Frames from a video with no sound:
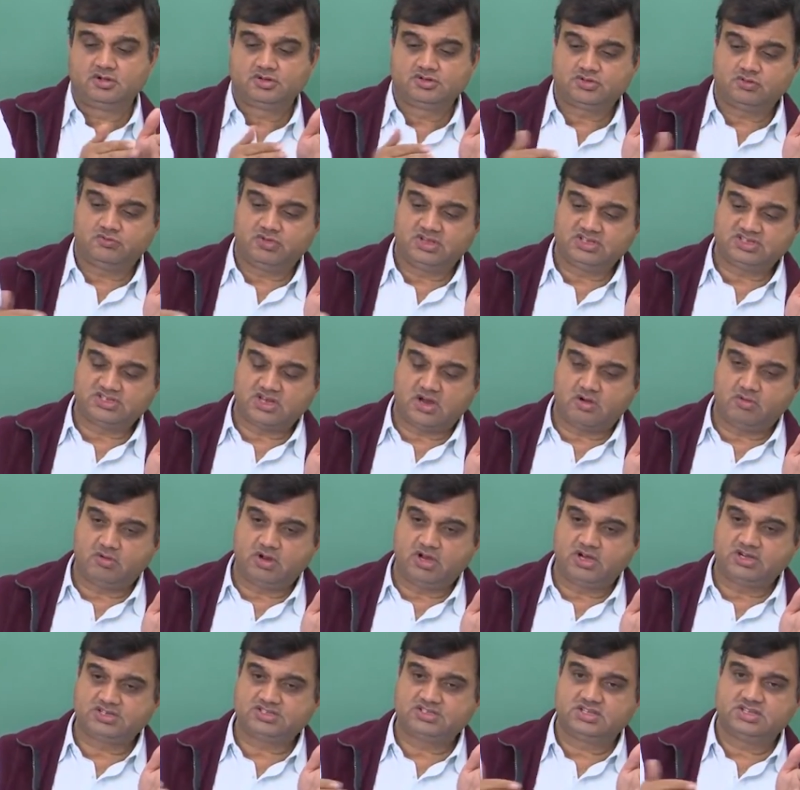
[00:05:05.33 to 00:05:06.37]
So when
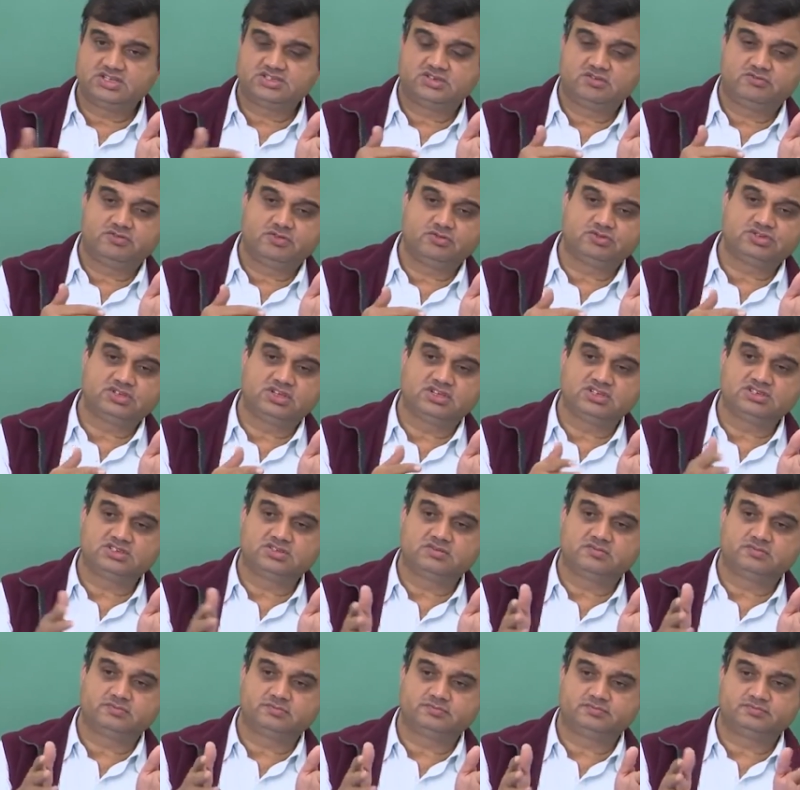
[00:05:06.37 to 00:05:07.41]
sound hits these
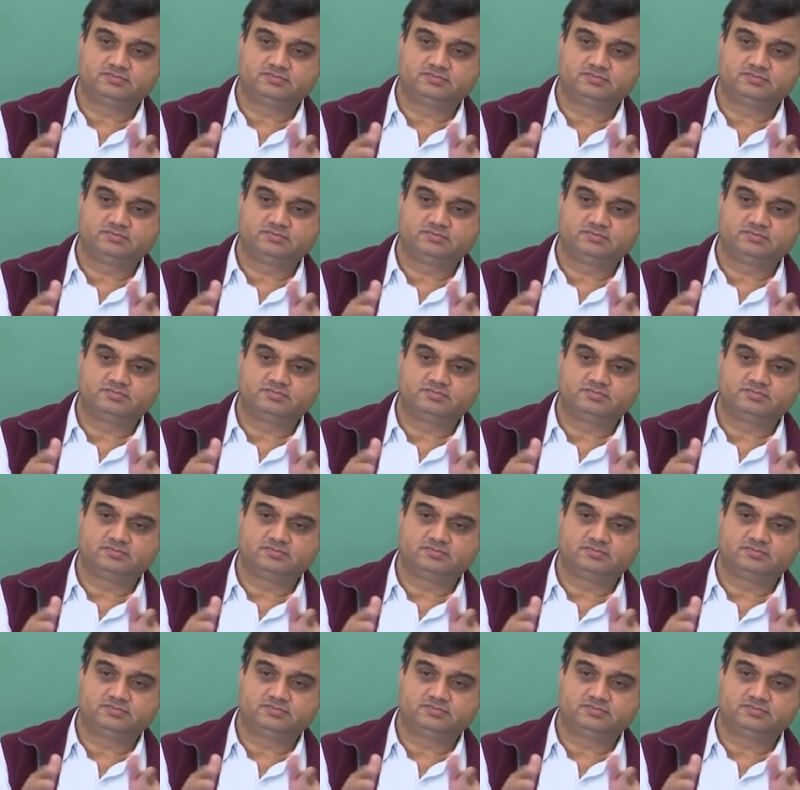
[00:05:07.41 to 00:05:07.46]
diffusers,